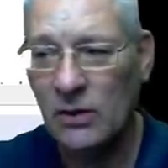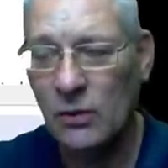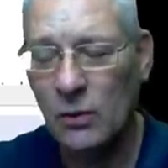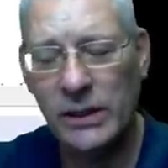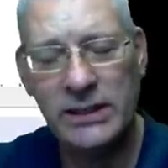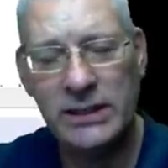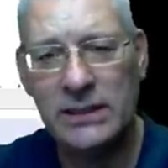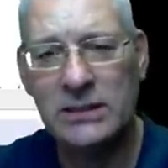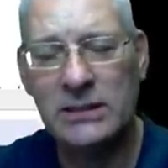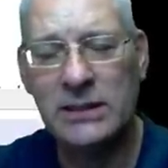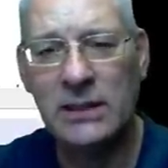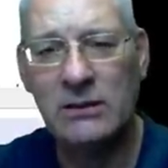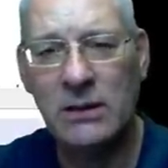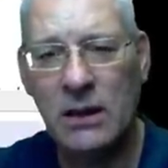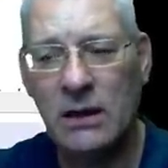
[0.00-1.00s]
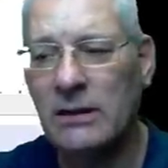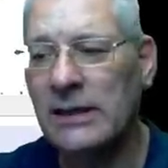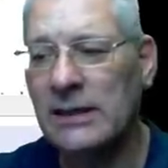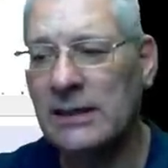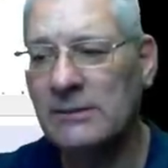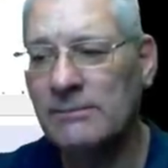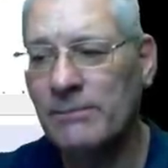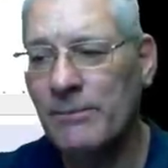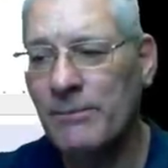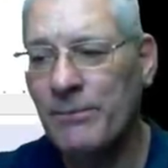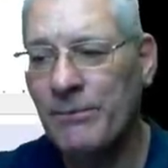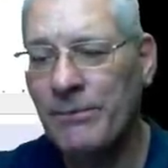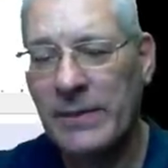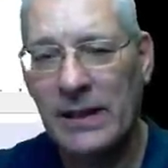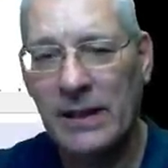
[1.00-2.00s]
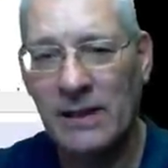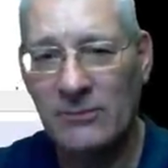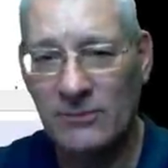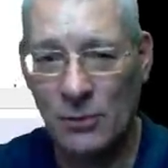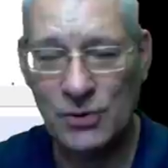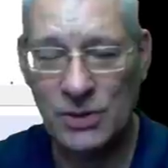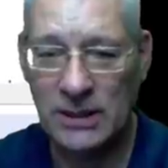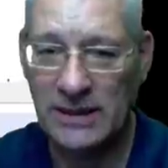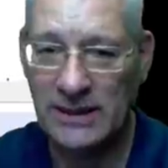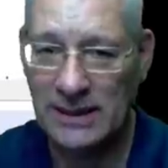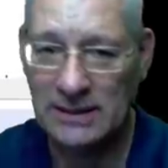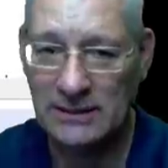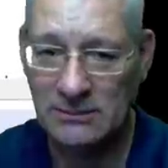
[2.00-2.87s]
we tend to go higher. Unfortunately, that,